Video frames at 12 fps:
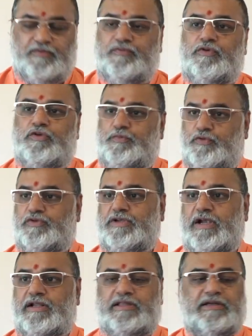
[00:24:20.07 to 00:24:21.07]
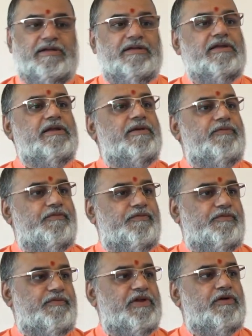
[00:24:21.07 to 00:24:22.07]
4 Purushartha,
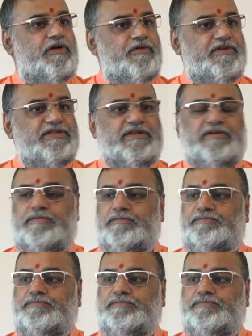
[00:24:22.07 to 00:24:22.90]
we always have